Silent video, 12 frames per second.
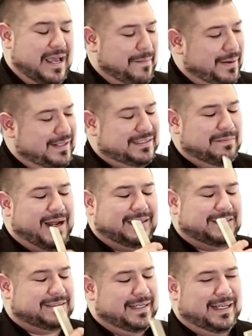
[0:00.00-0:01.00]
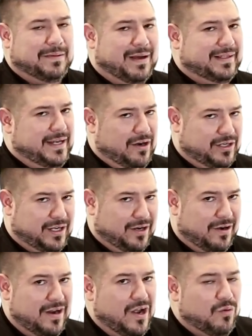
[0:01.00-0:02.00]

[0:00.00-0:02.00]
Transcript: because I'm not just thinking about the hair color.